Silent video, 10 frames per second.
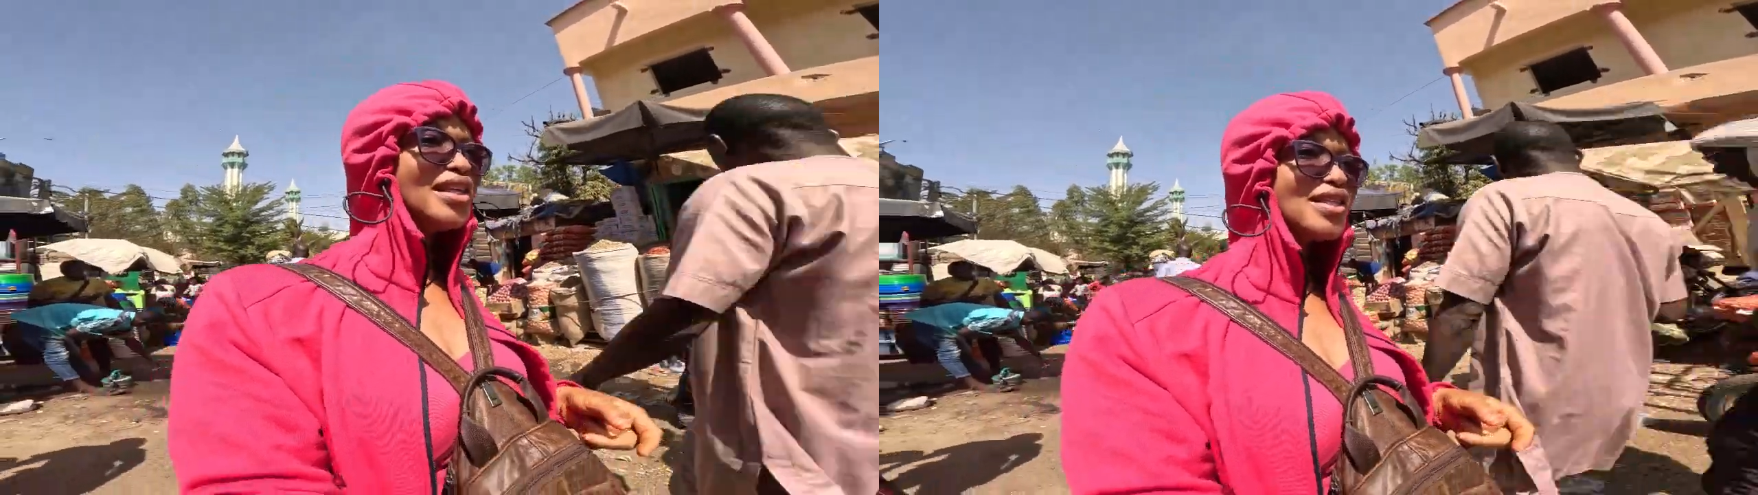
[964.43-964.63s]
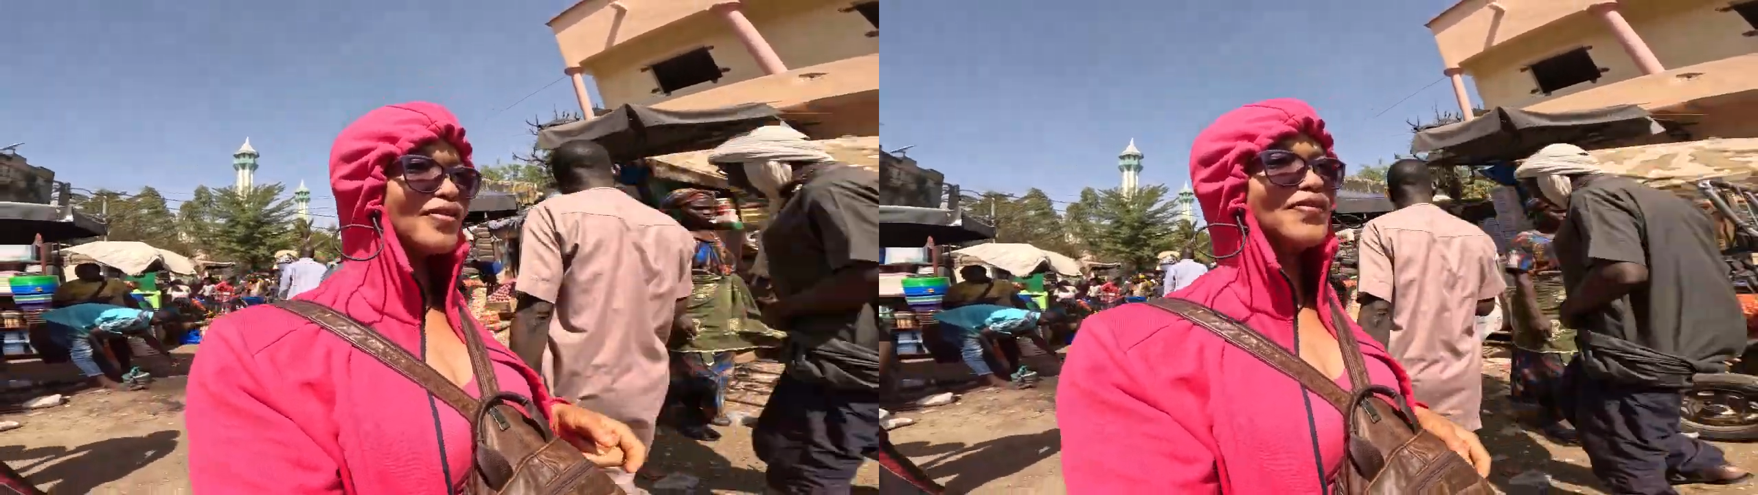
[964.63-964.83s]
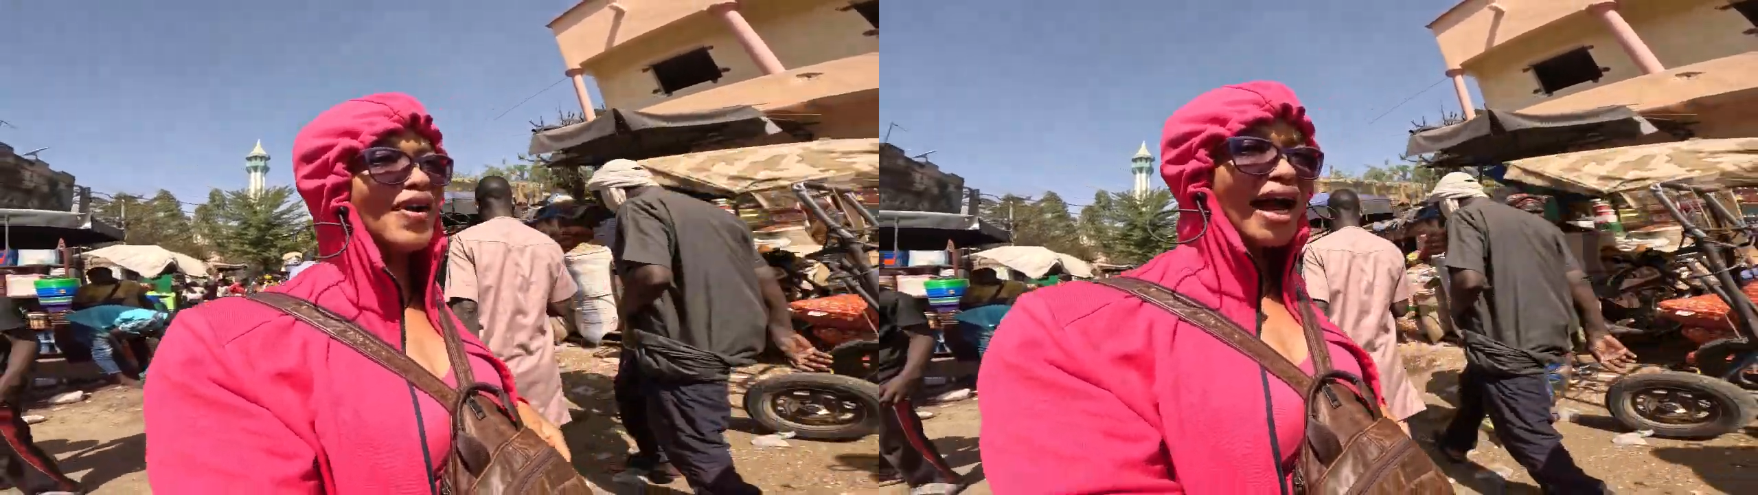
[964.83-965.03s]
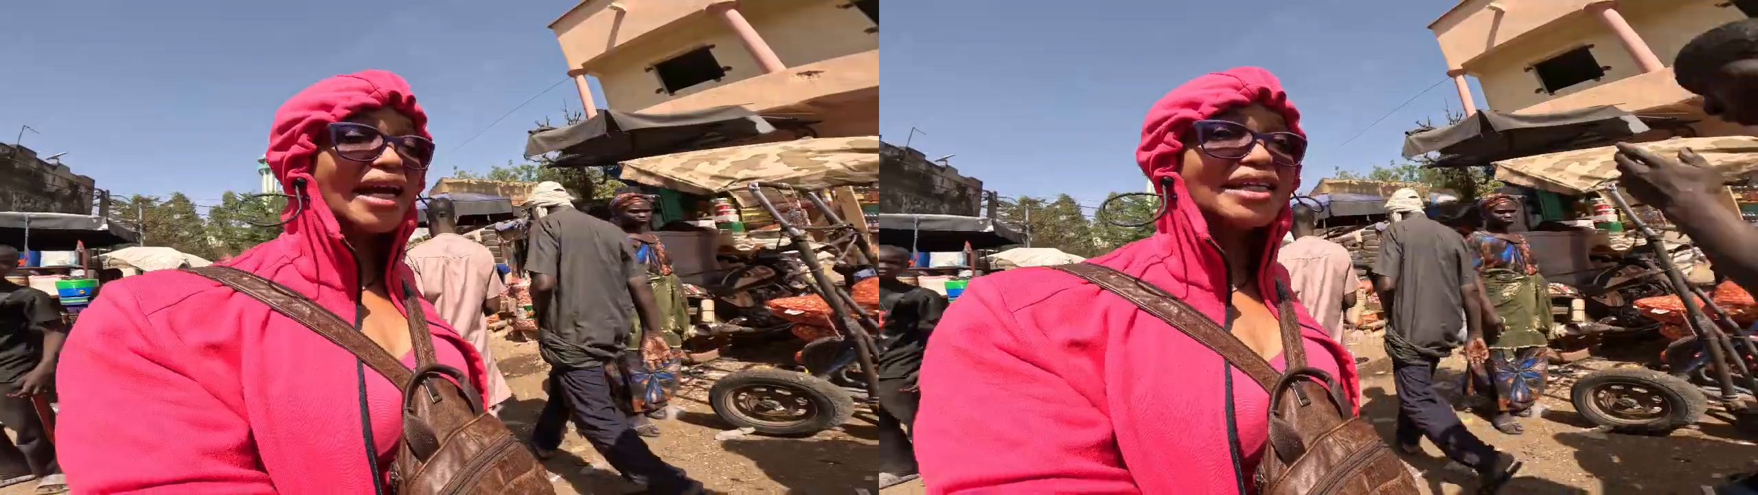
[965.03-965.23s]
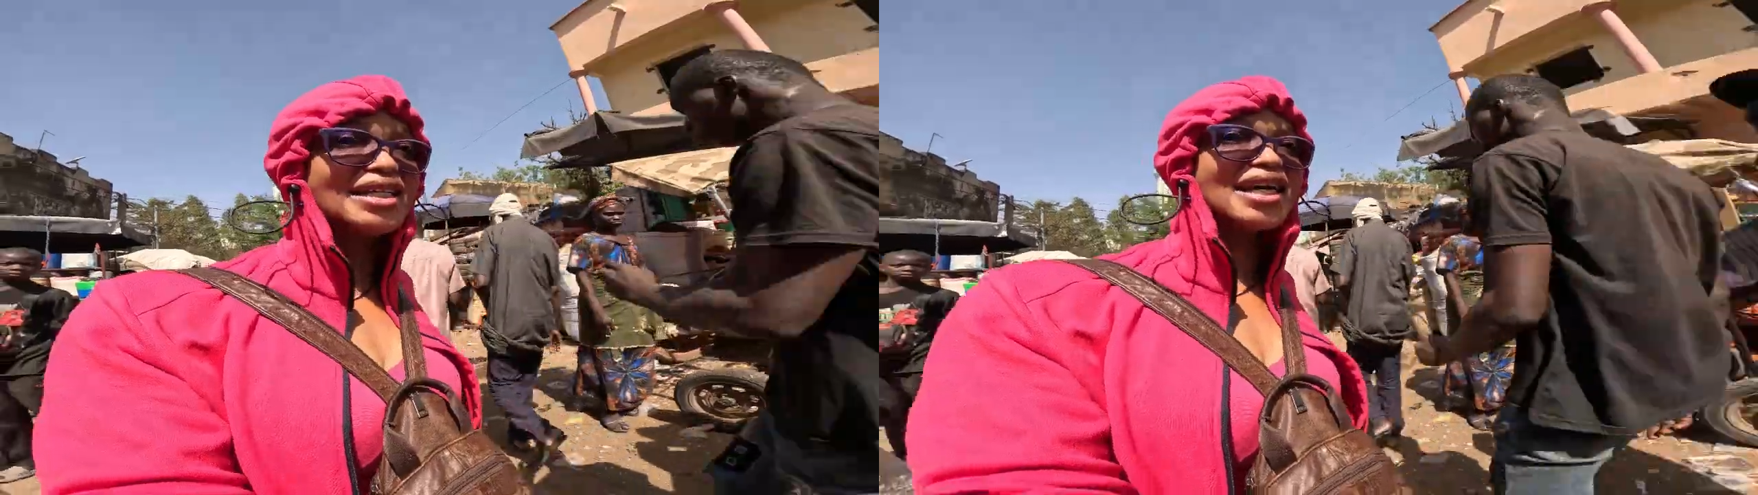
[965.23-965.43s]
to
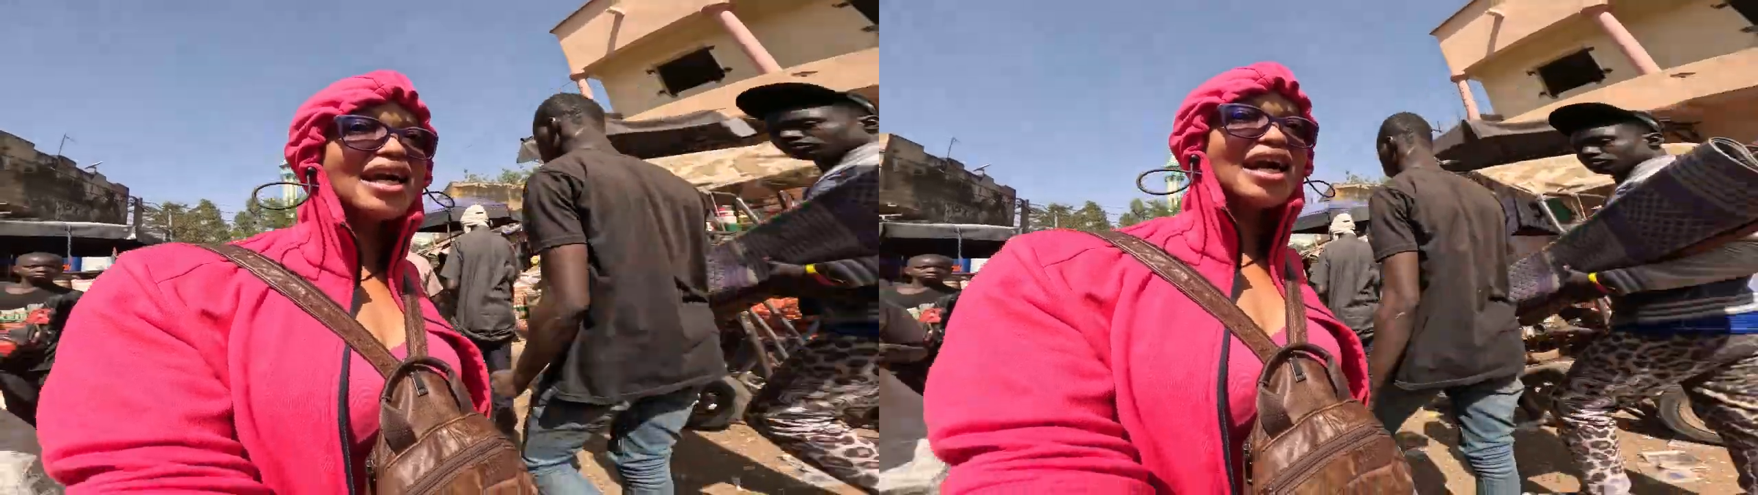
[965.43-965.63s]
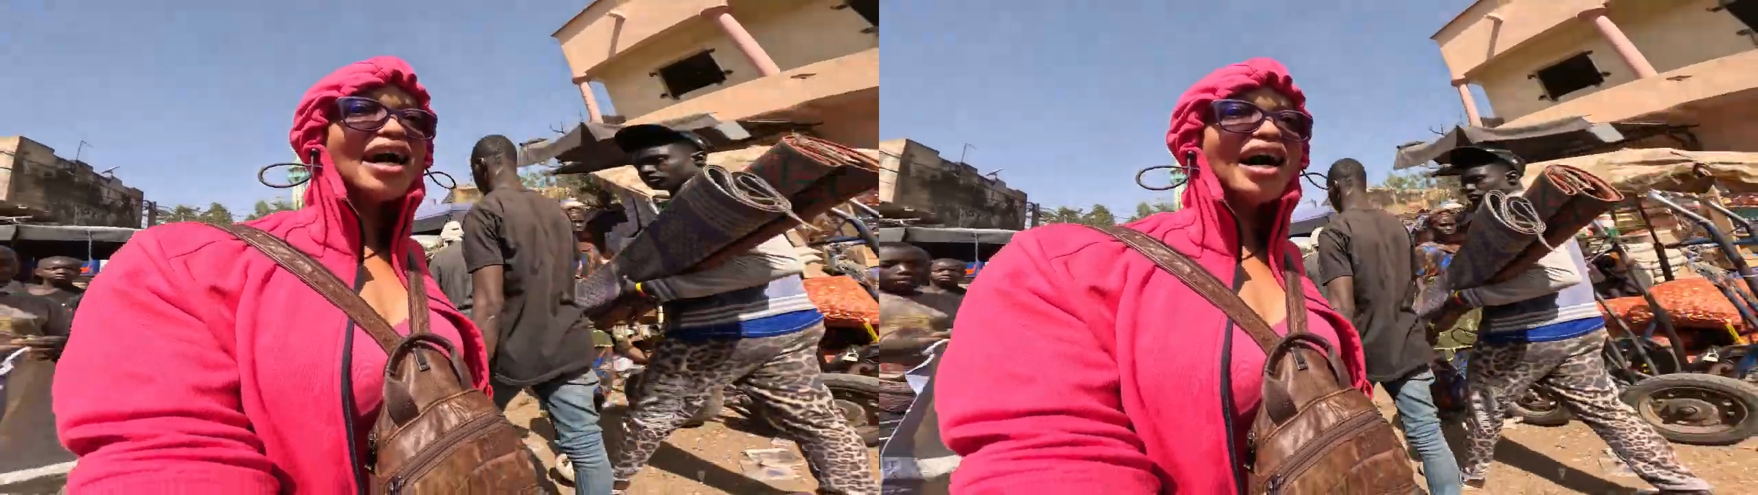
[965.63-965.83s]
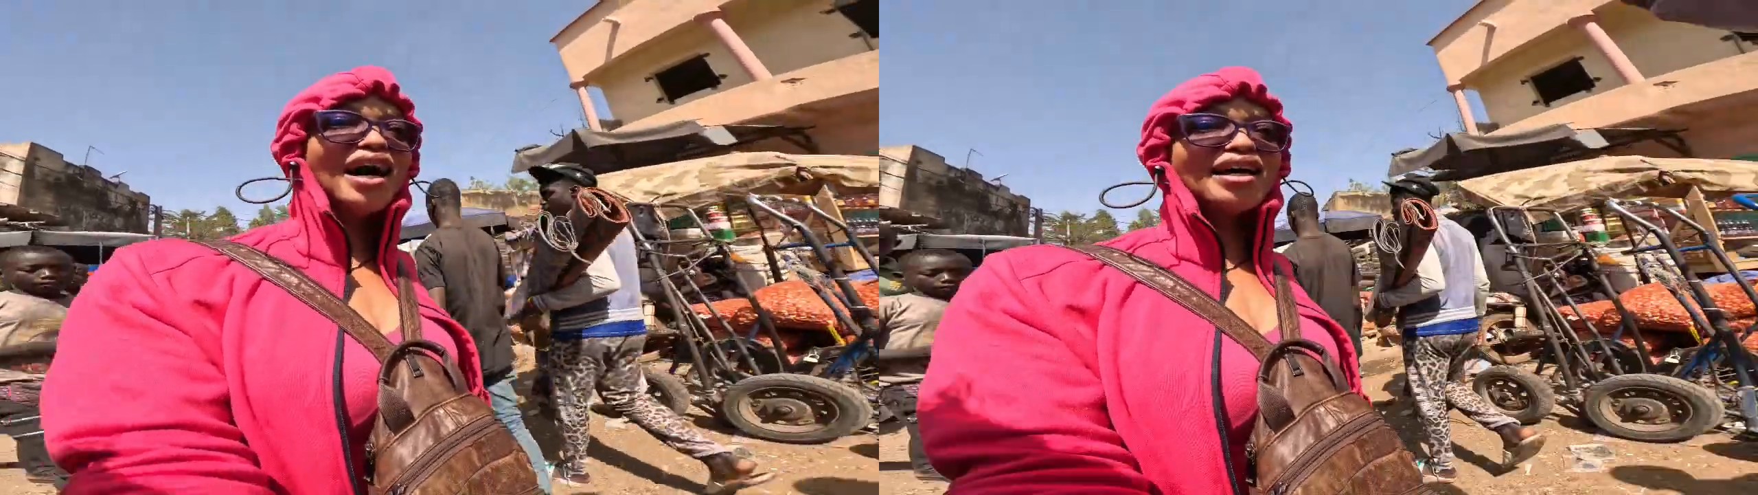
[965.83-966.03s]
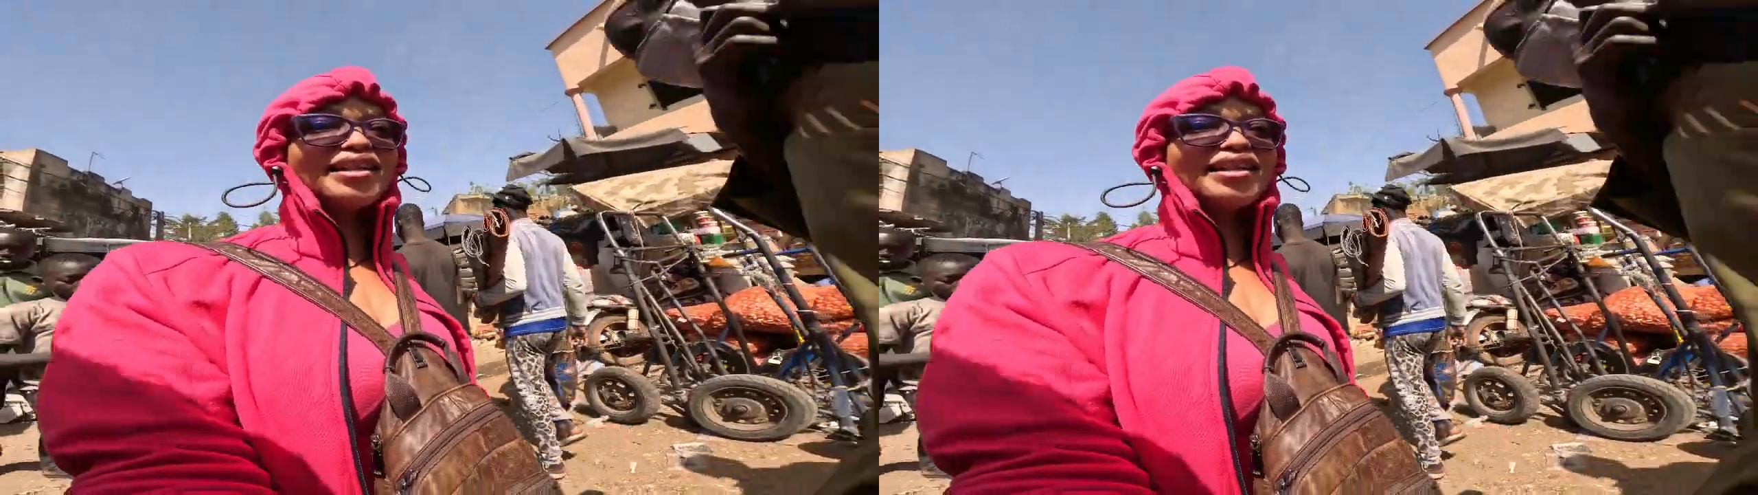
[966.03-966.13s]
find uh,